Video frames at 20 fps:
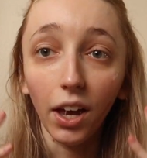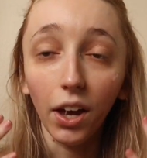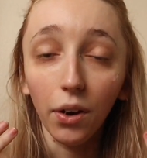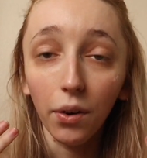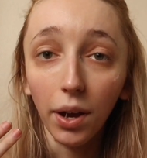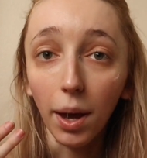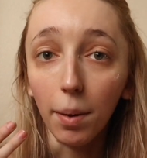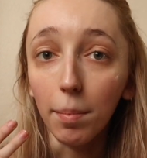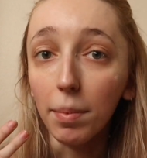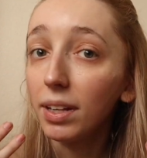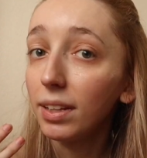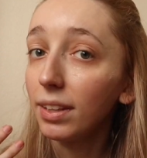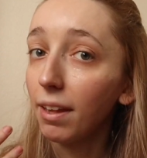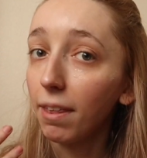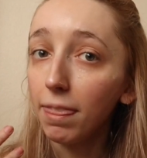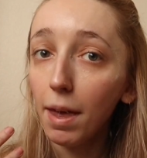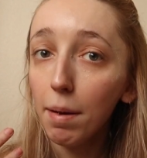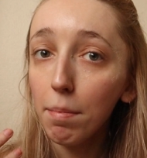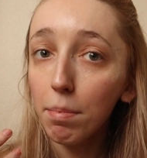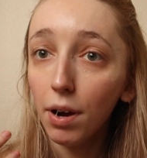Okay, I'm going to
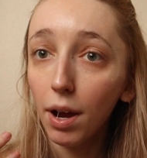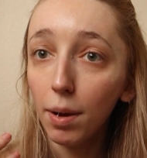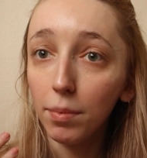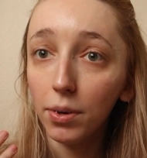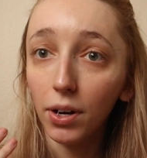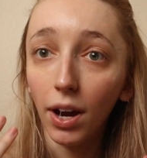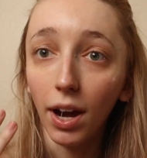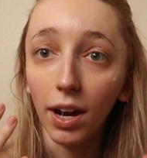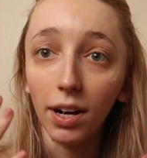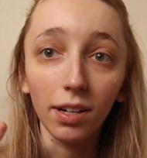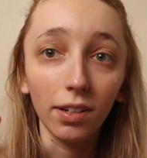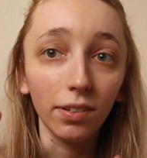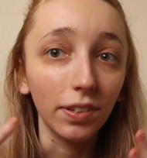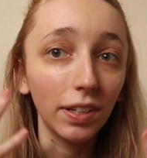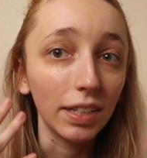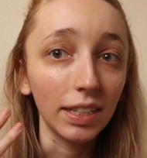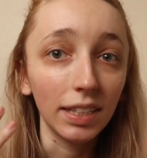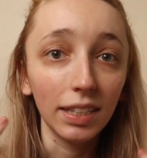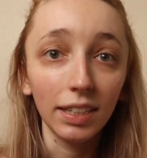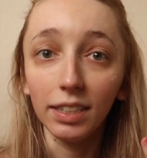let that primer kind
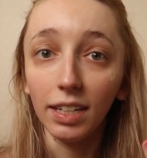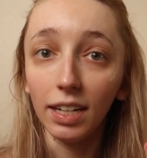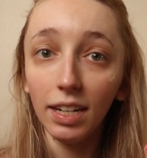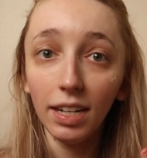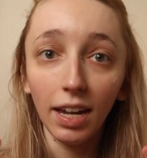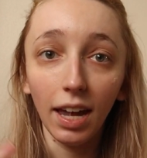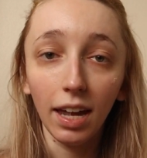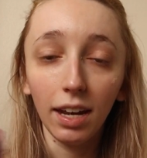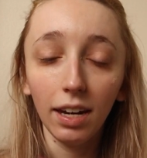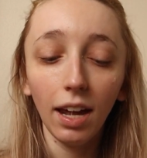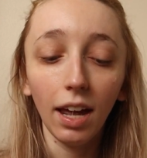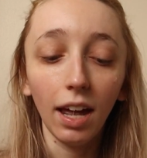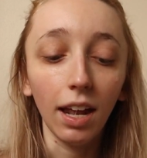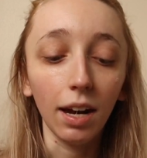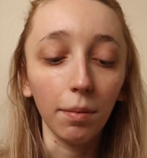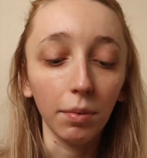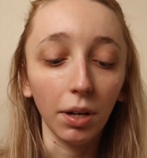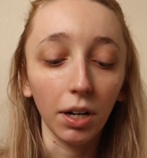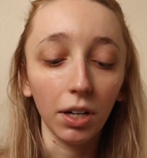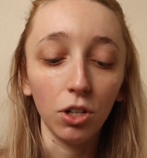of sink in,
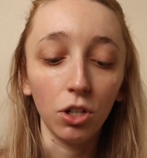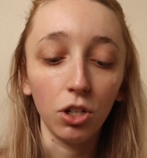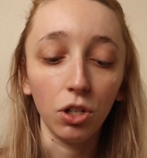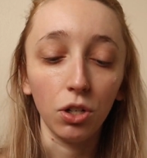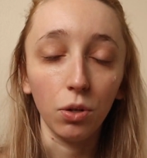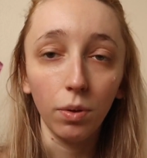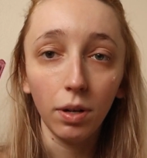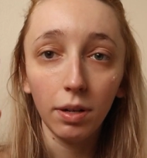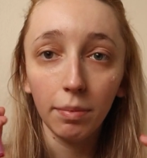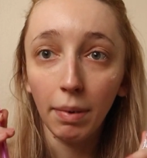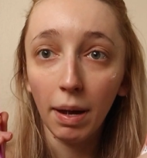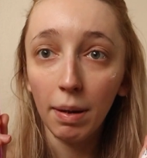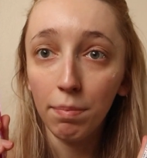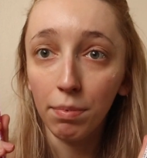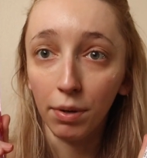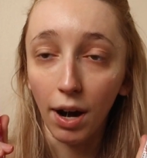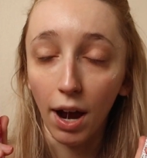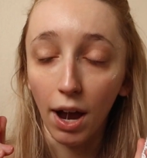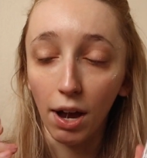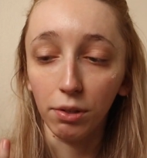and I'm going to do my
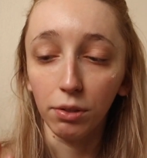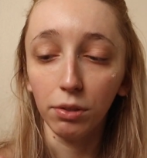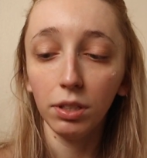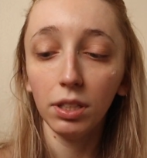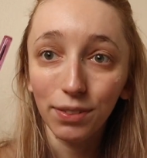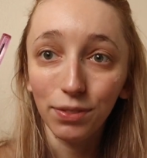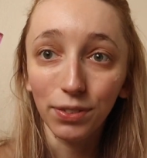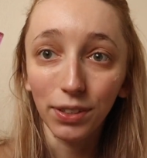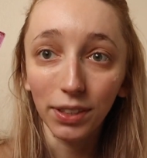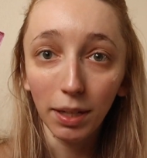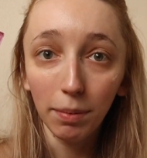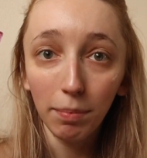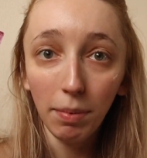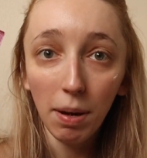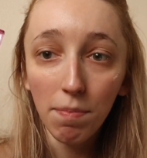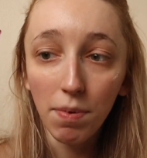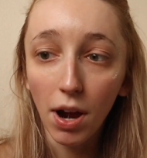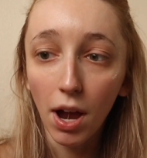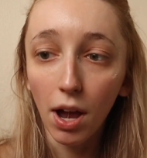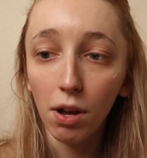brows. To fill in
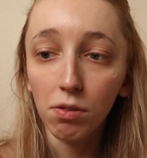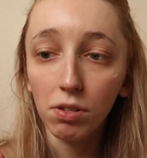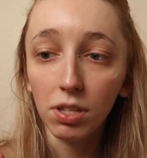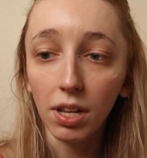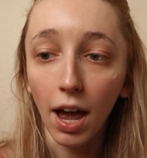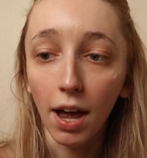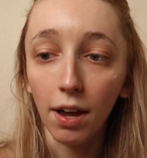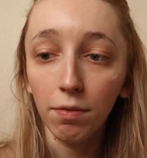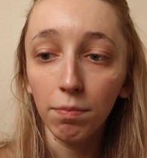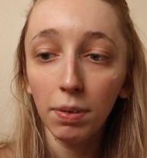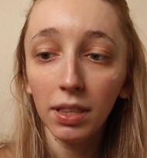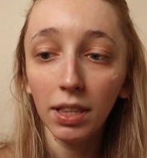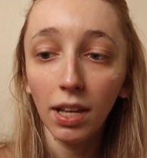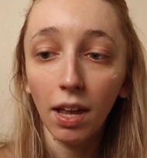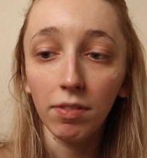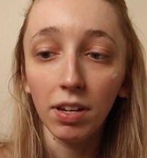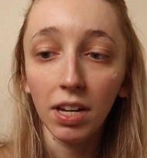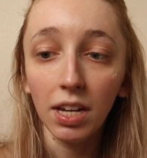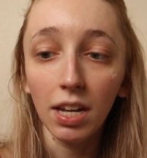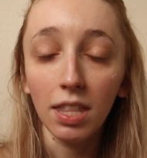my brows, I've been
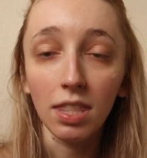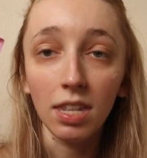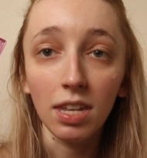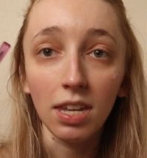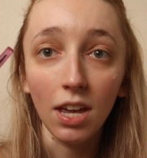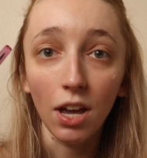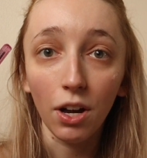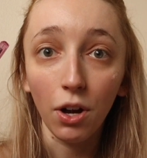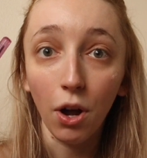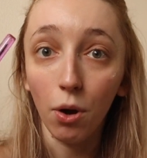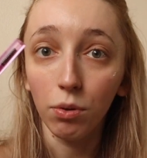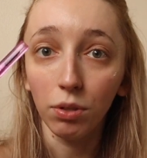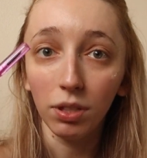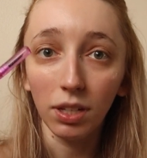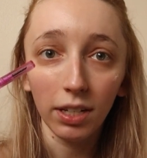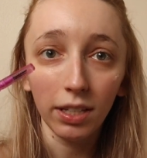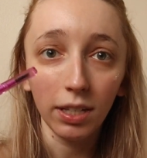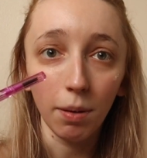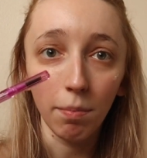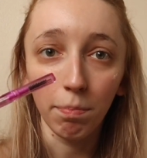loving the
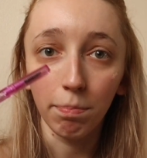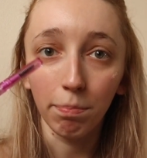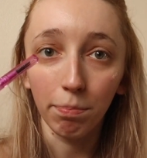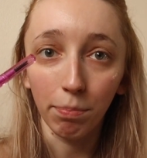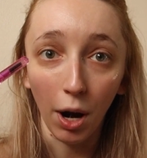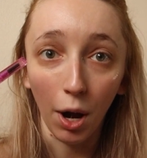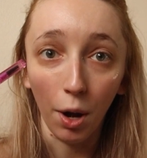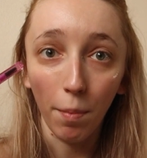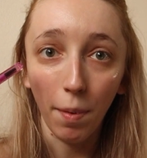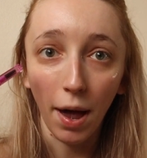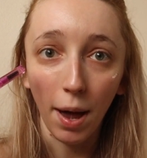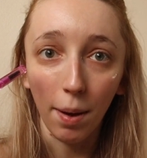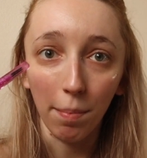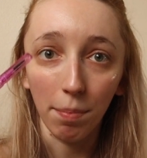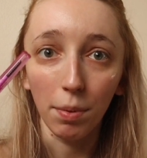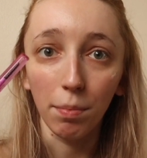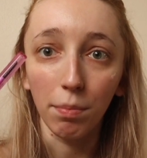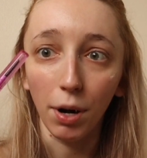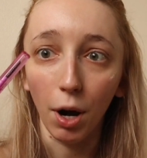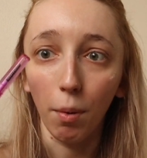Kosas Brow
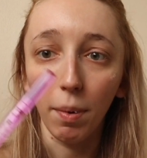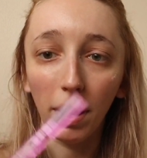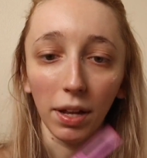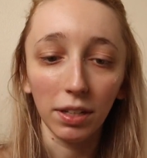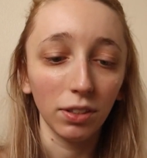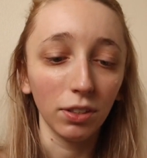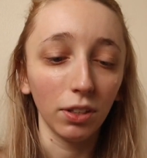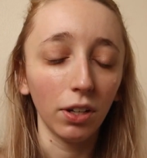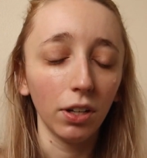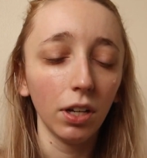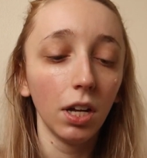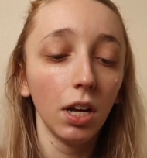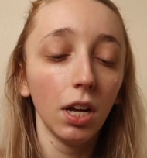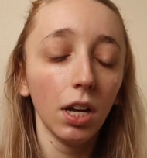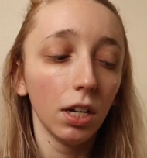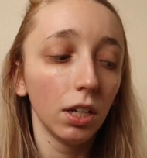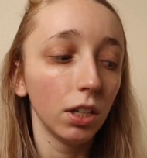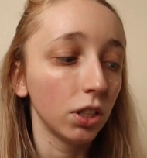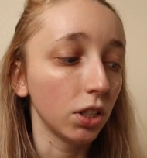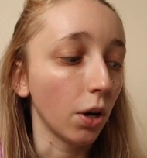Pop Brow Pencil.
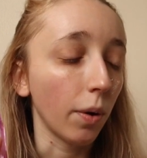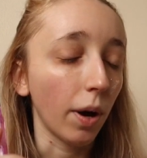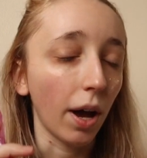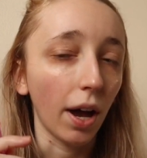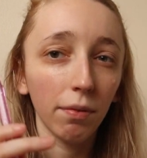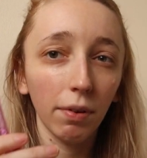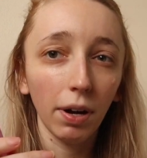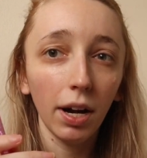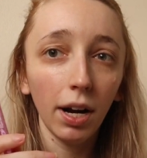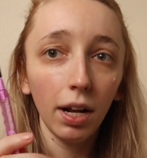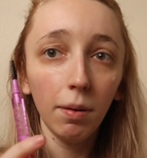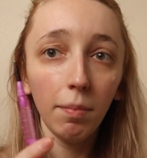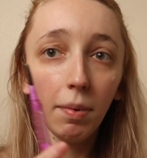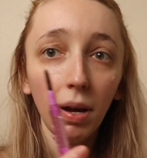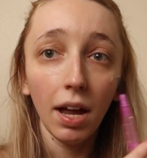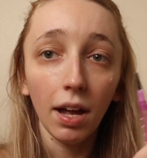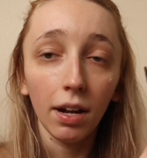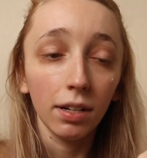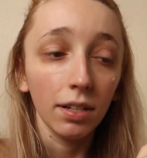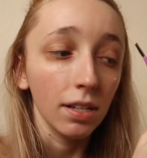So I ran out of
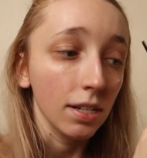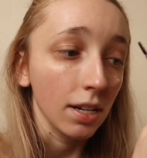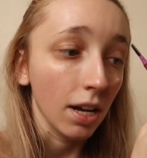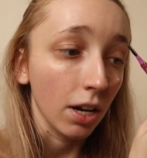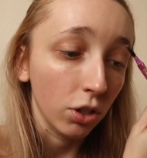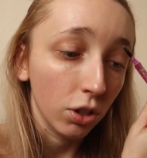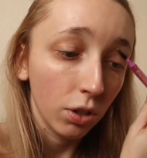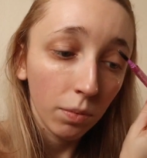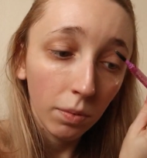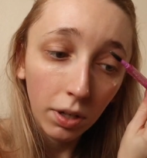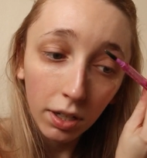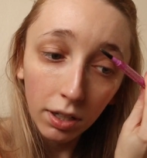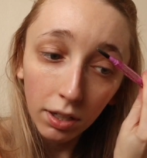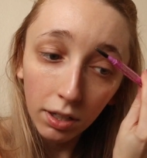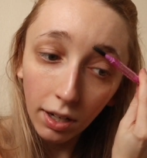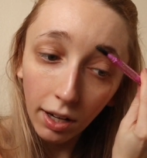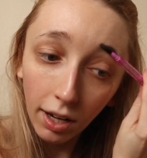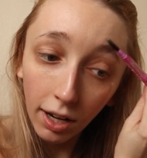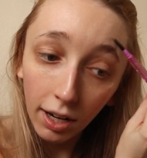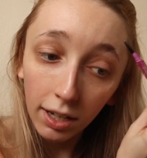my Anastasia
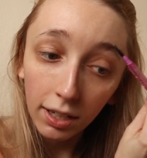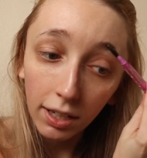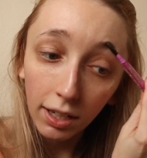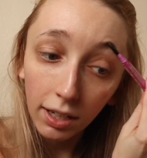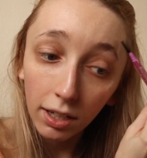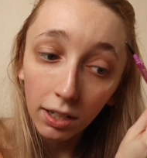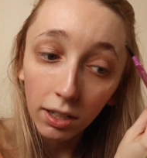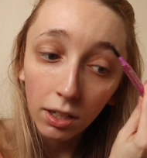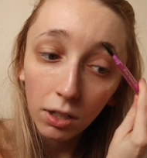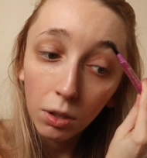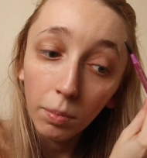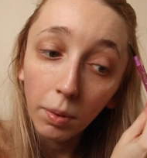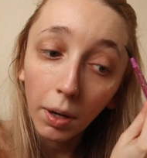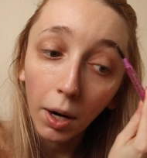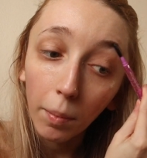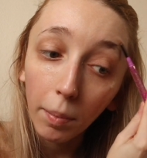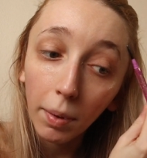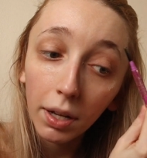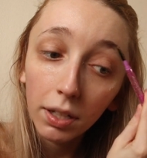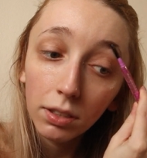one, and I needed a new
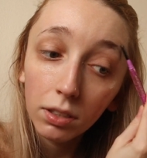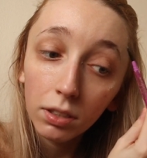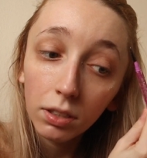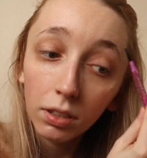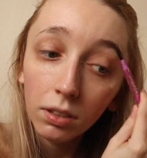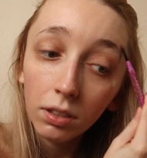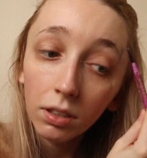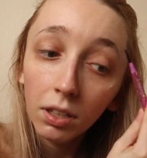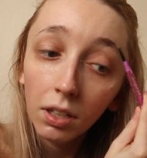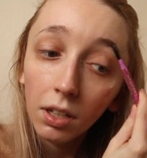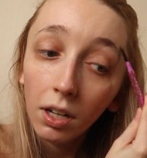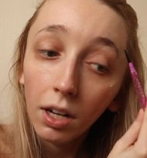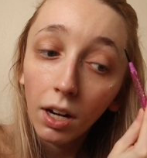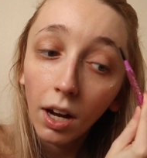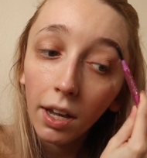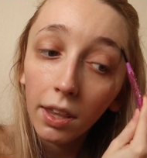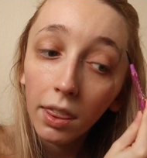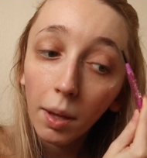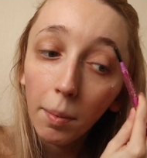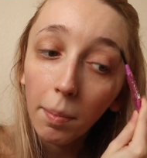brow pencil,
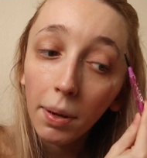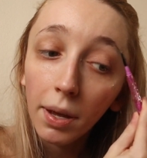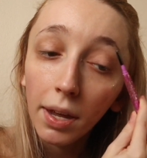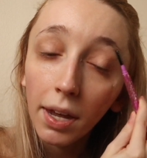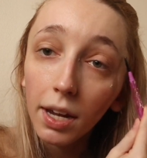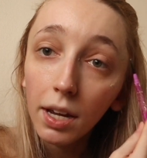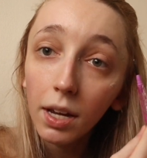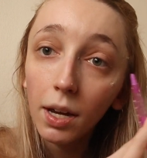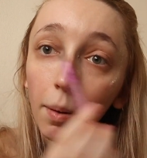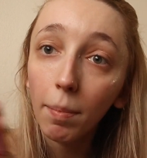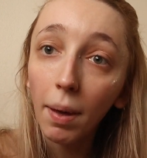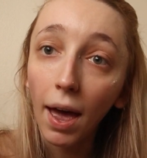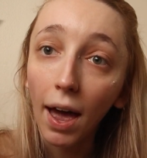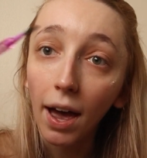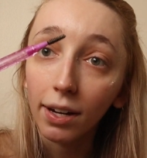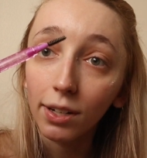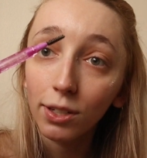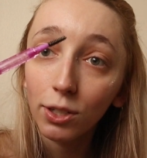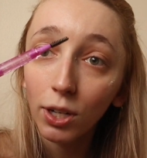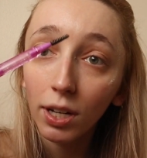and the pink
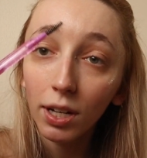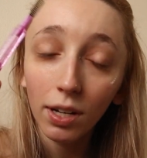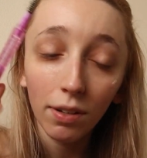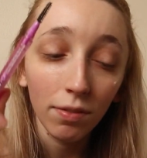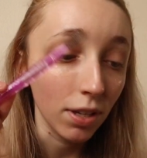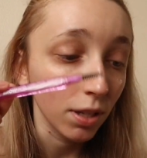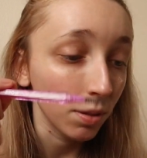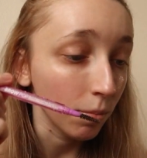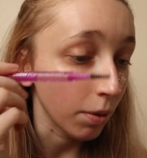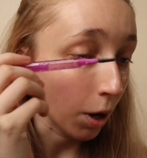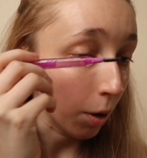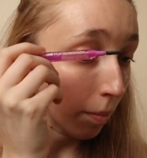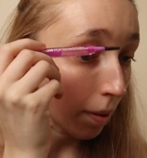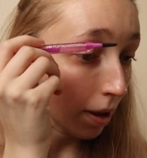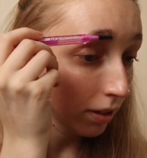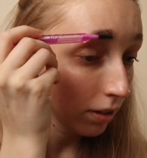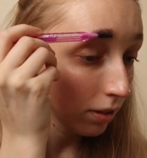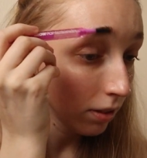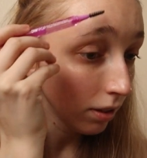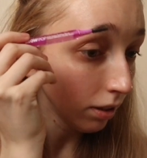packaging of this brow
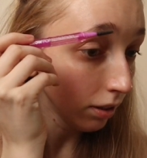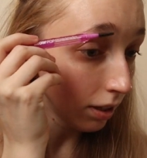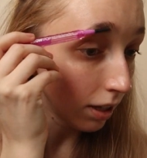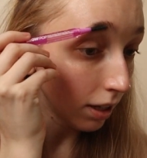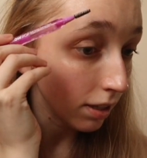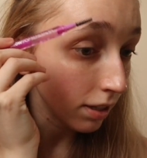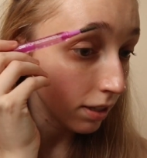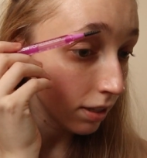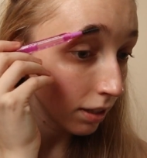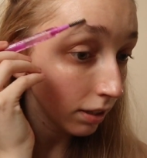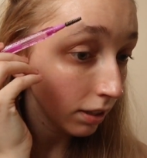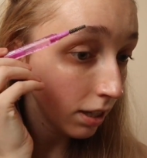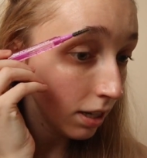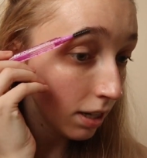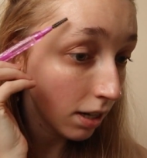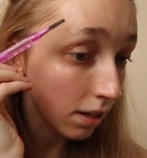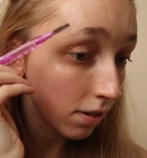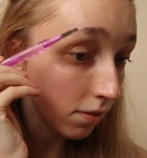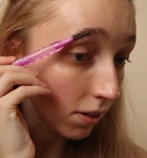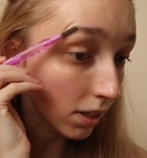pencil instantly
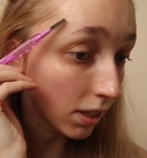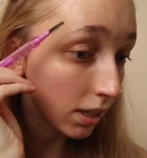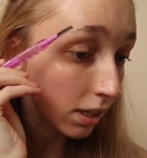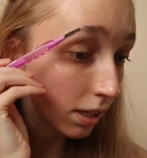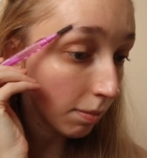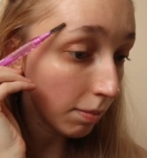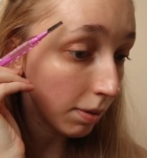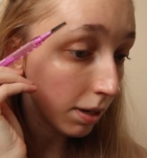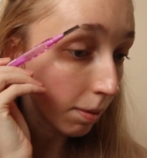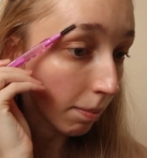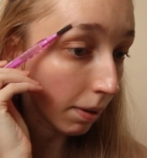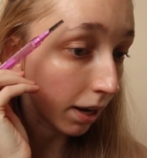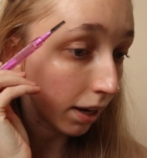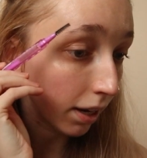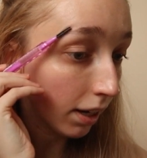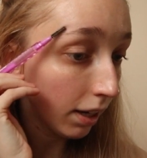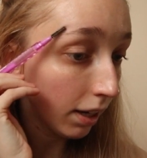convinced me to buy